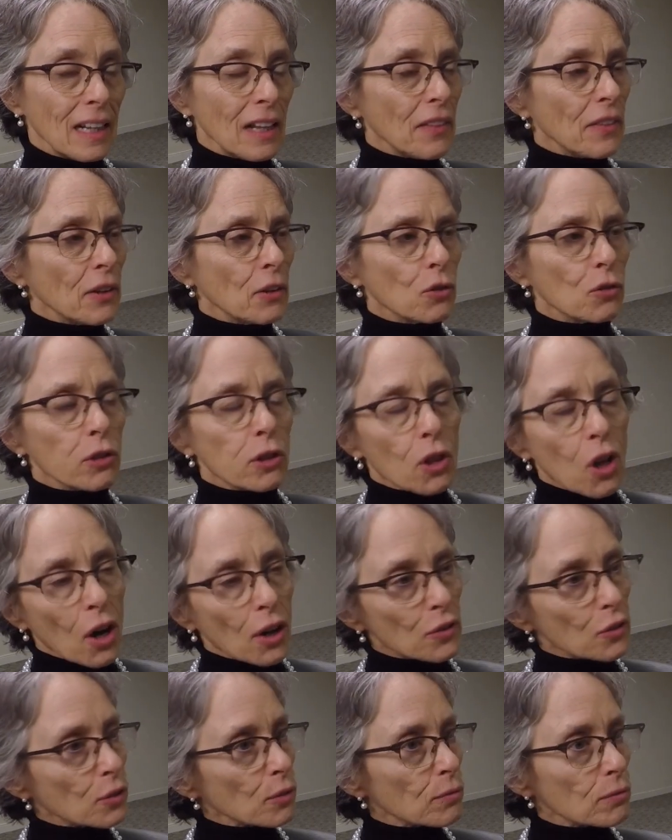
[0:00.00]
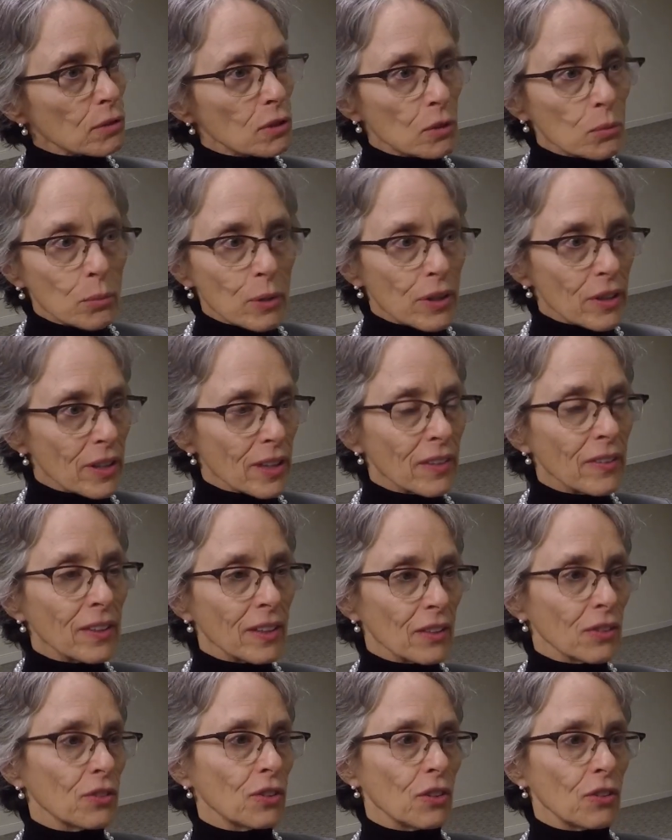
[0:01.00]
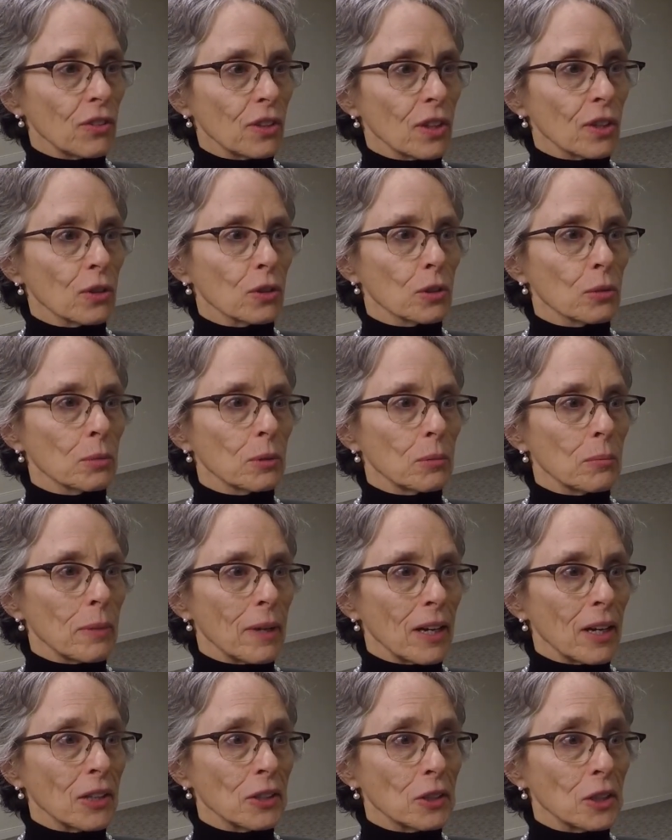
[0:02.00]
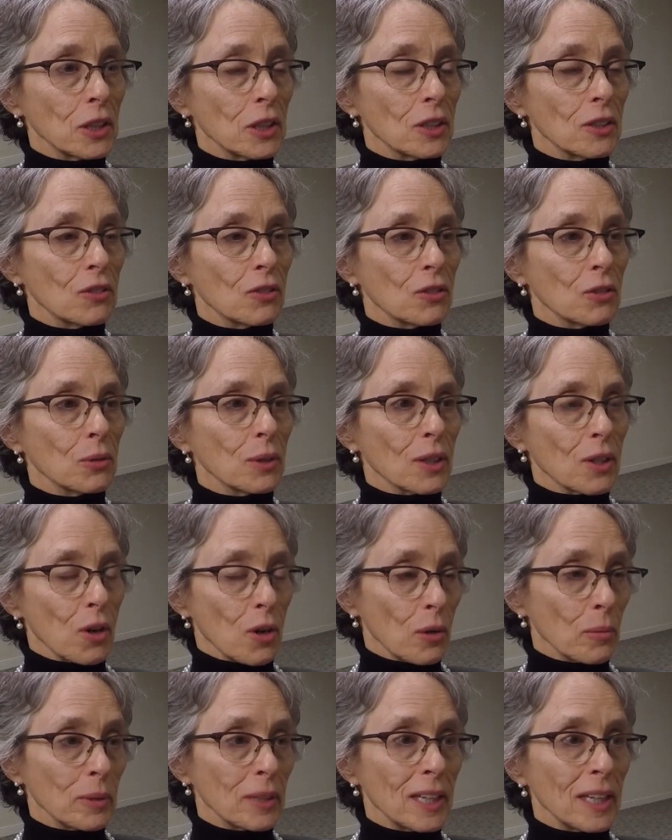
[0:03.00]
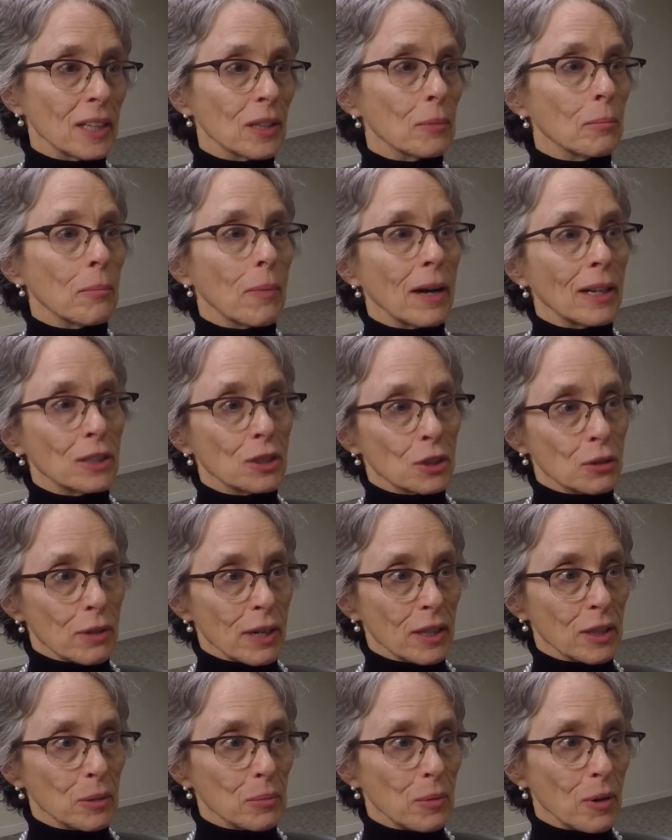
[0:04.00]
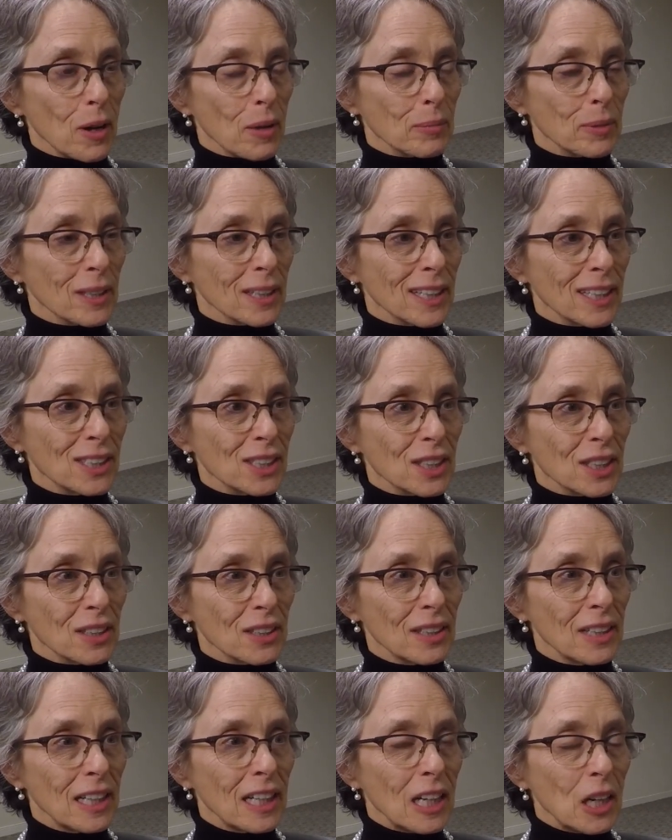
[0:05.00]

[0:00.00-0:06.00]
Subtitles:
There's lots of room within the existing urban boundary to accommodate a much greater population.